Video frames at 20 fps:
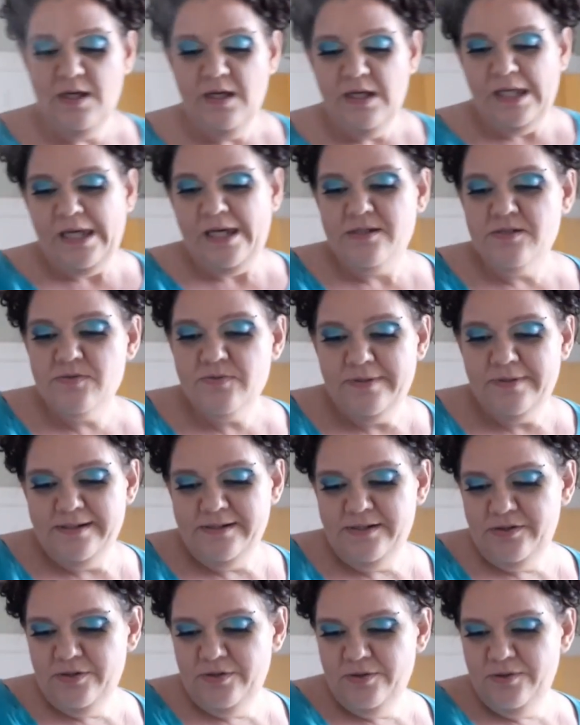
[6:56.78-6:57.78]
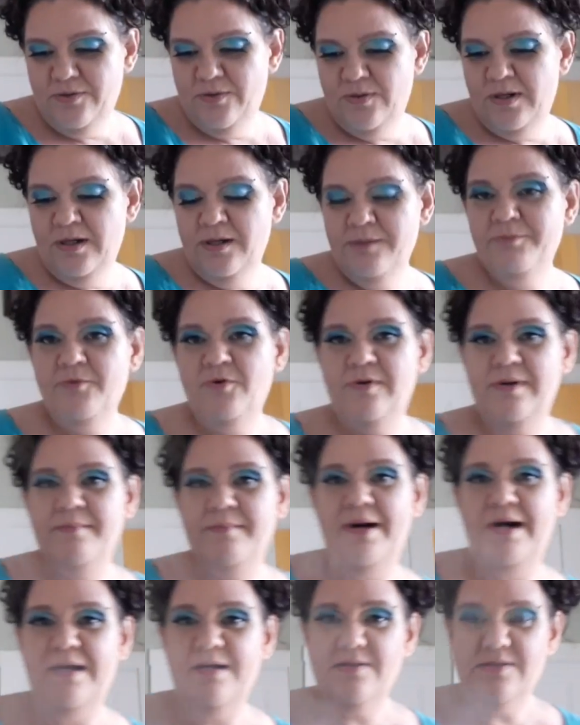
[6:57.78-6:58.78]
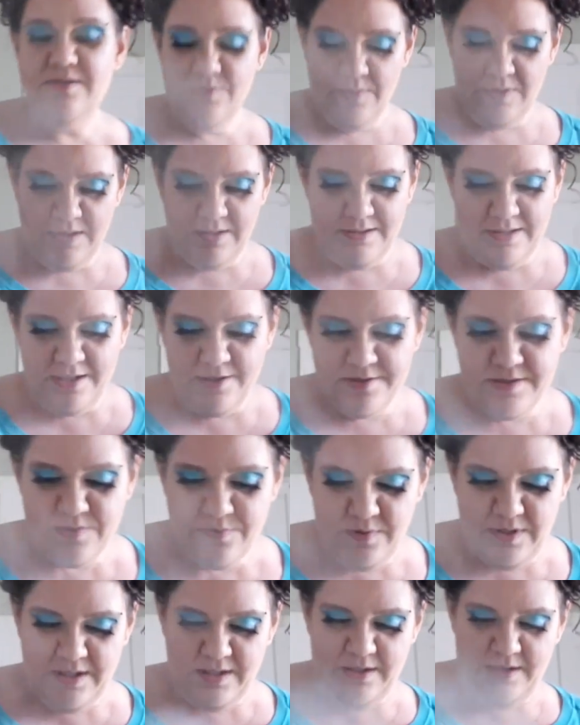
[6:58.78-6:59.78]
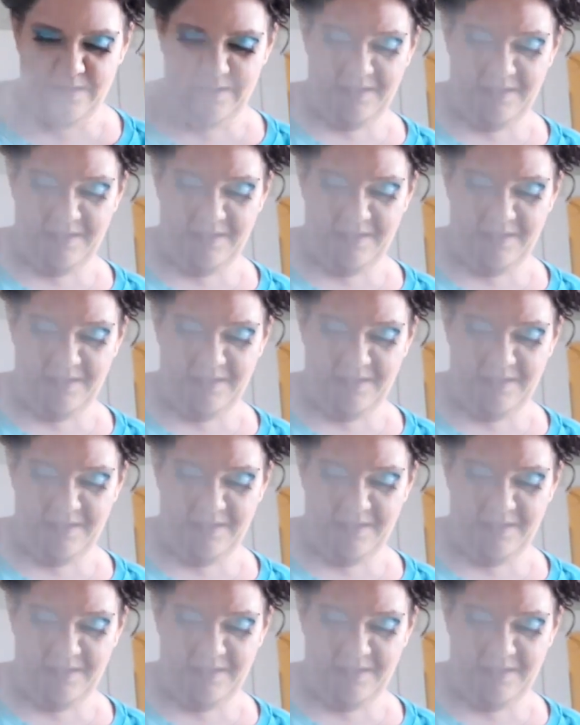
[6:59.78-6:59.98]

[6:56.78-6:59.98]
That's what I do. I'm going back to work next week.